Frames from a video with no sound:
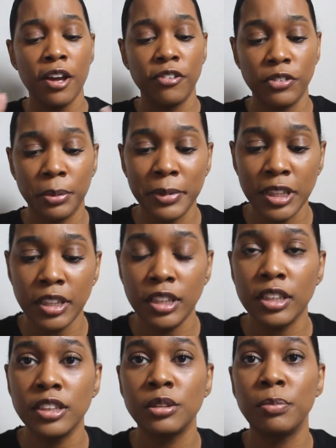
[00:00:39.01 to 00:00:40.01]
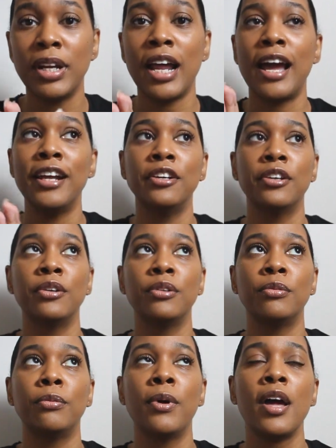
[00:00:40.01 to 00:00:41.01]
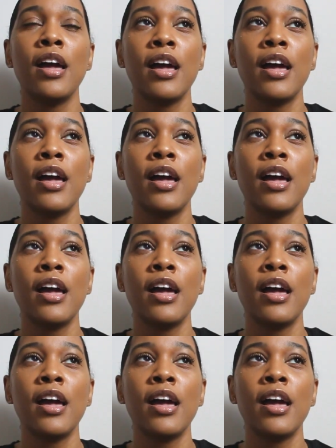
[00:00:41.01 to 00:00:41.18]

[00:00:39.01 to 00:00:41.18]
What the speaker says: from Adidas. But I know